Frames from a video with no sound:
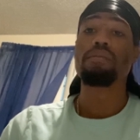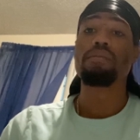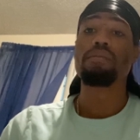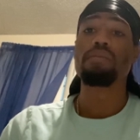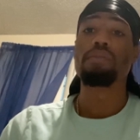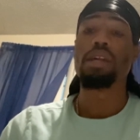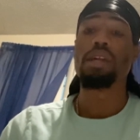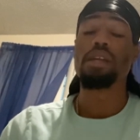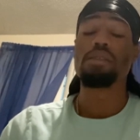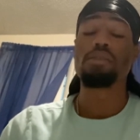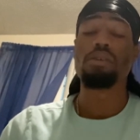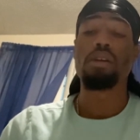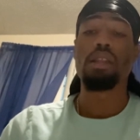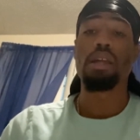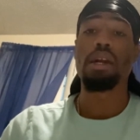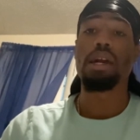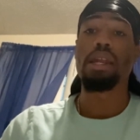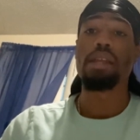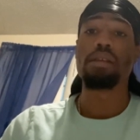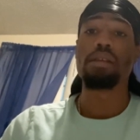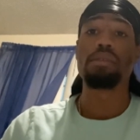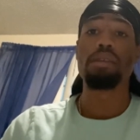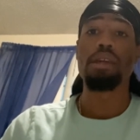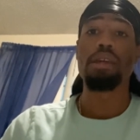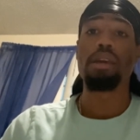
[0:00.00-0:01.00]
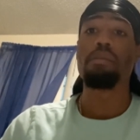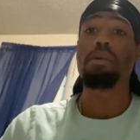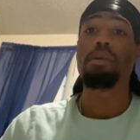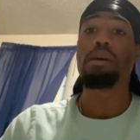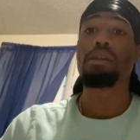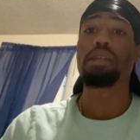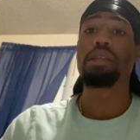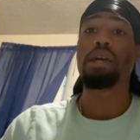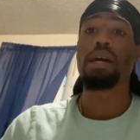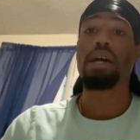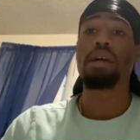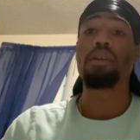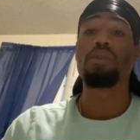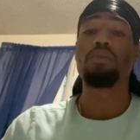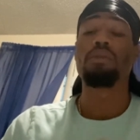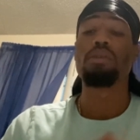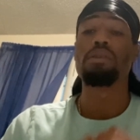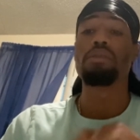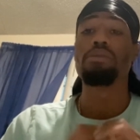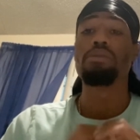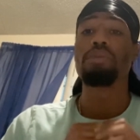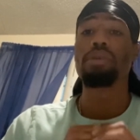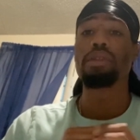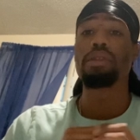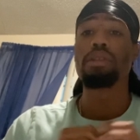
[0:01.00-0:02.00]
that's all I gotta say about that. I don't want to
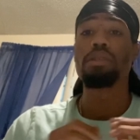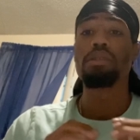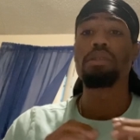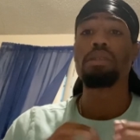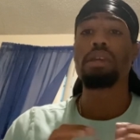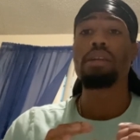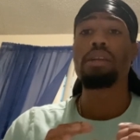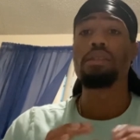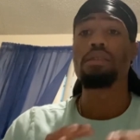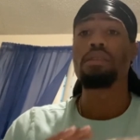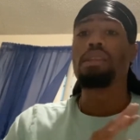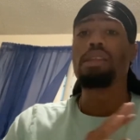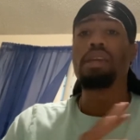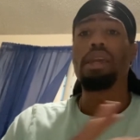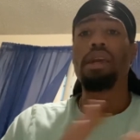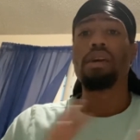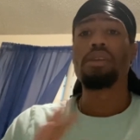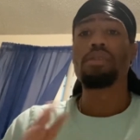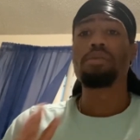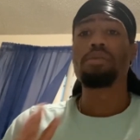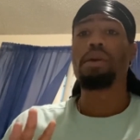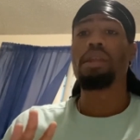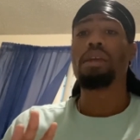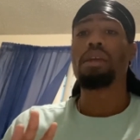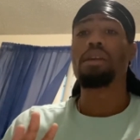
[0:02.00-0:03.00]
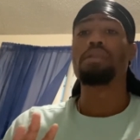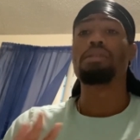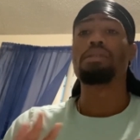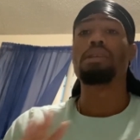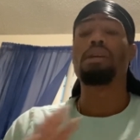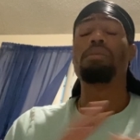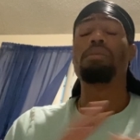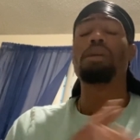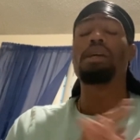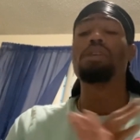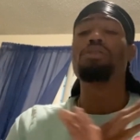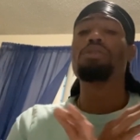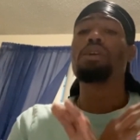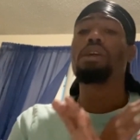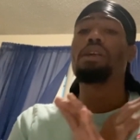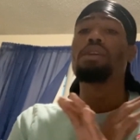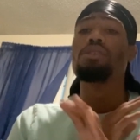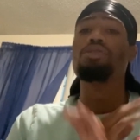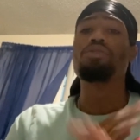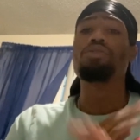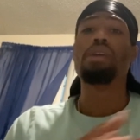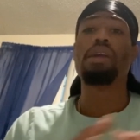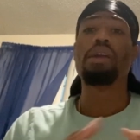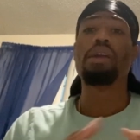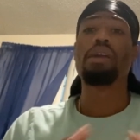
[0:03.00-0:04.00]
really say anything else about it because I'm not trying to
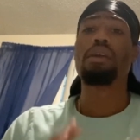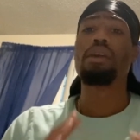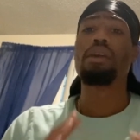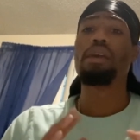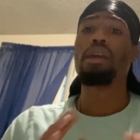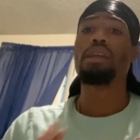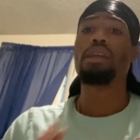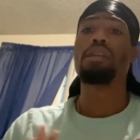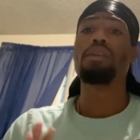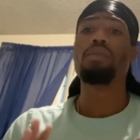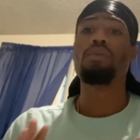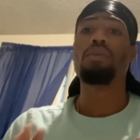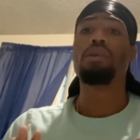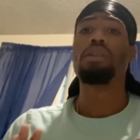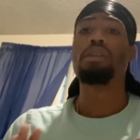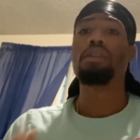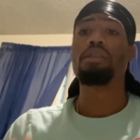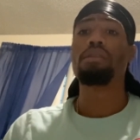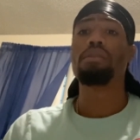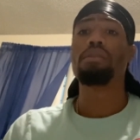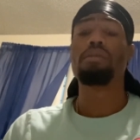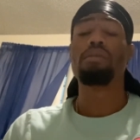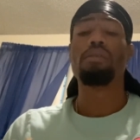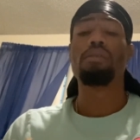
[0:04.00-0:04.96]
trigger anyone